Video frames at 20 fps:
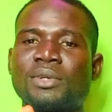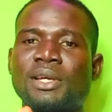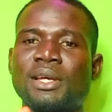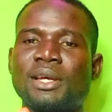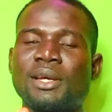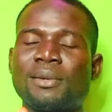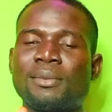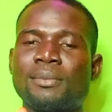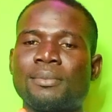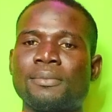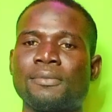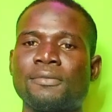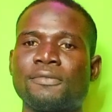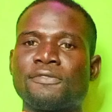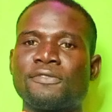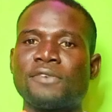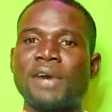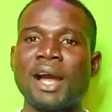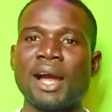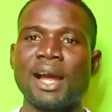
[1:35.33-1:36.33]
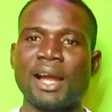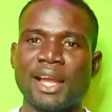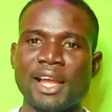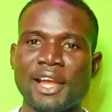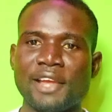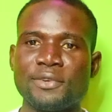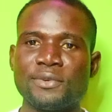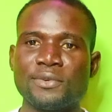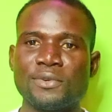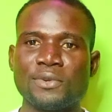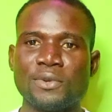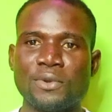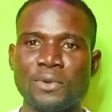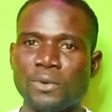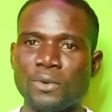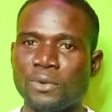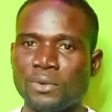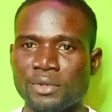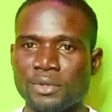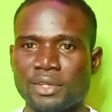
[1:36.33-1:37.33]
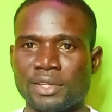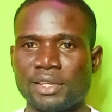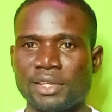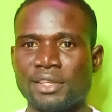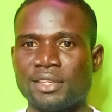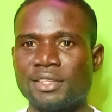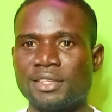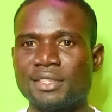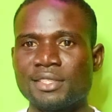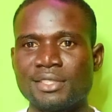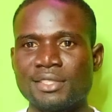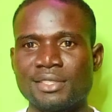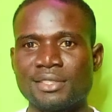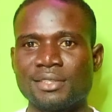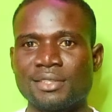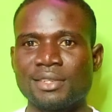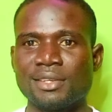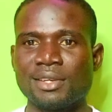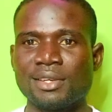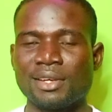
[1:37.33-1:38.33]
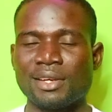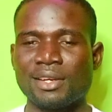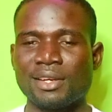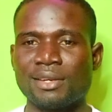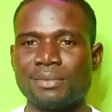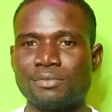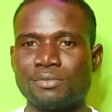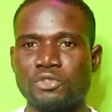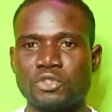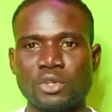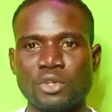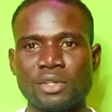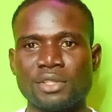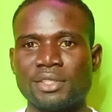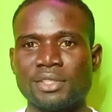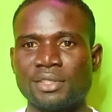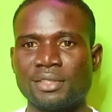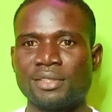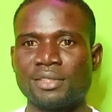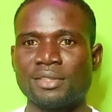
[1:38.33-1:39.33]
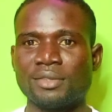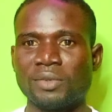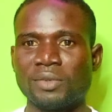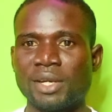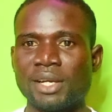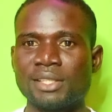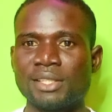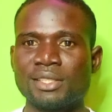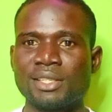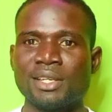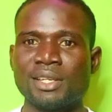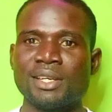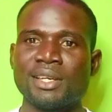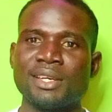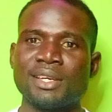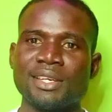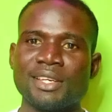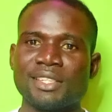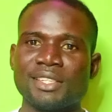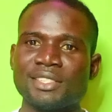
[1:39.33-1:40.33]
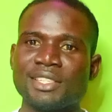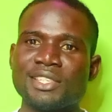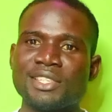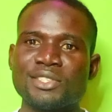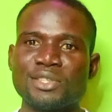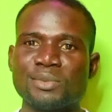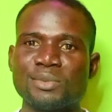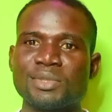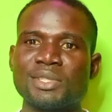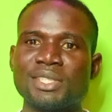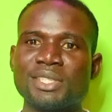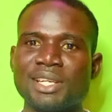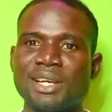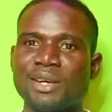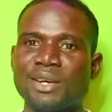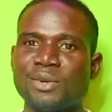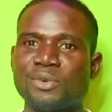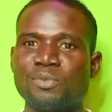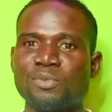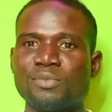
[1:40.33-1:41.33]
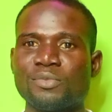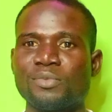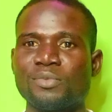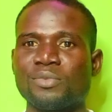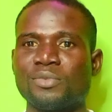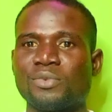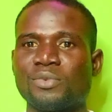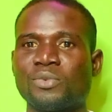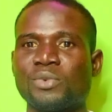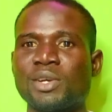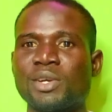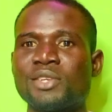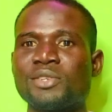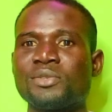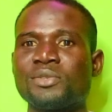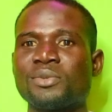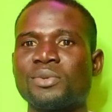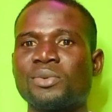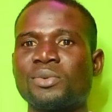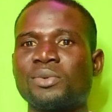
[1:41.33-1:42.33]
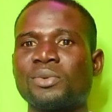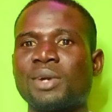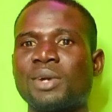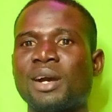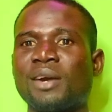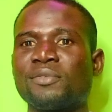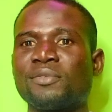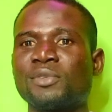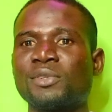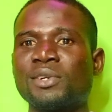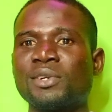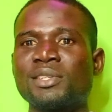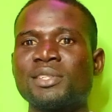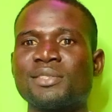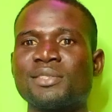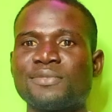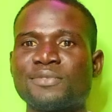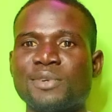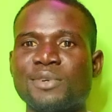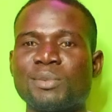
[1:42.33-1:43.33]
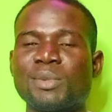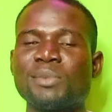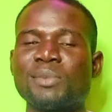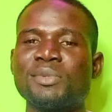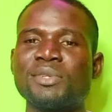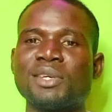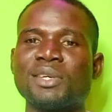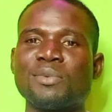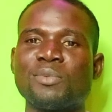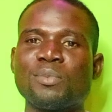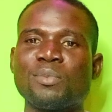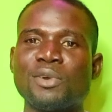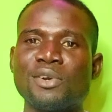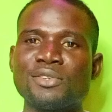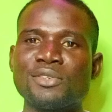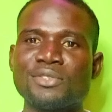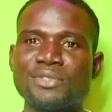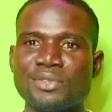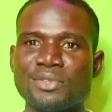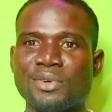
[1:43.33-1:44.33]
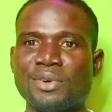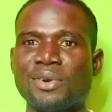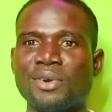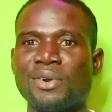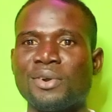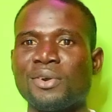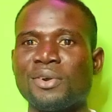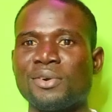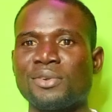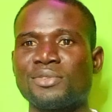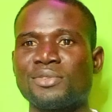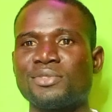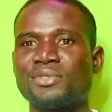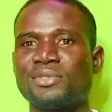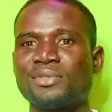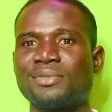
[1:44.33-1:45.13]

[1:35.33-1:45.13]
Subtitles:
far can you go in this journey, right? Is it something that when you have done it for maybe a month or